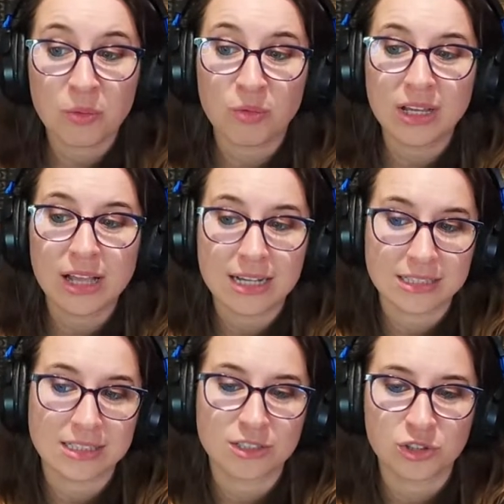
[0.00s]

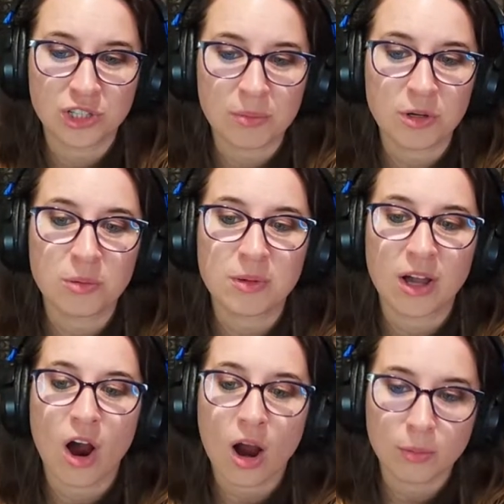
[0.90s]
realizes the ship could be
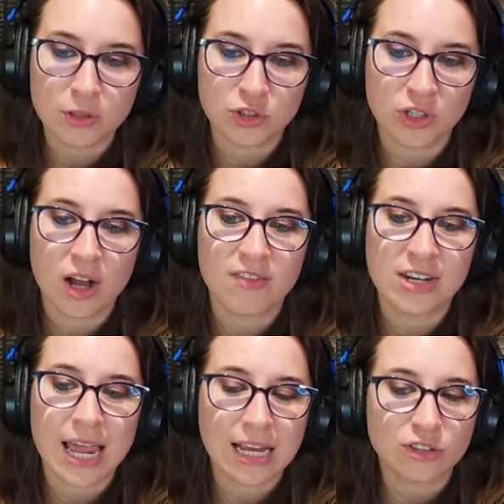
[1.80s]
a harbinger of
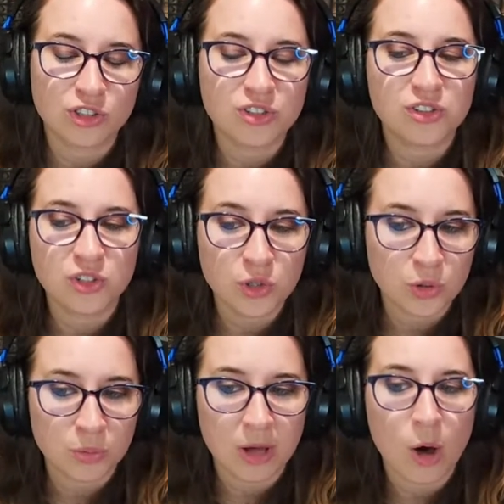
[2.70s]
an ancient
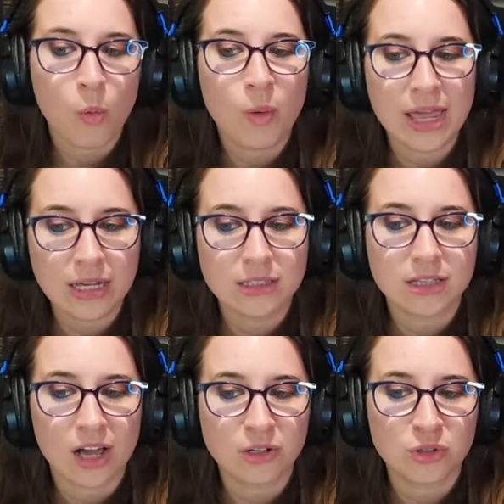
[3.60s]
doom awakened
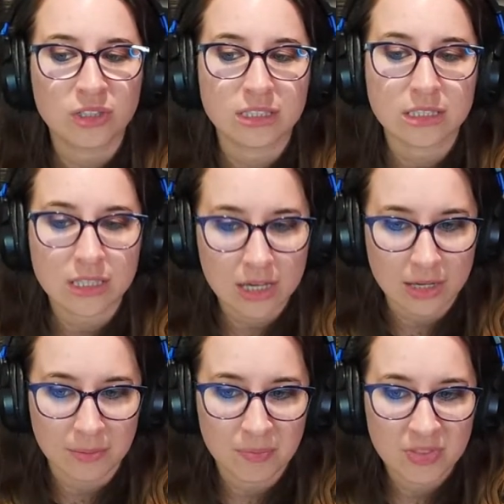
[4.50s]
under the sea.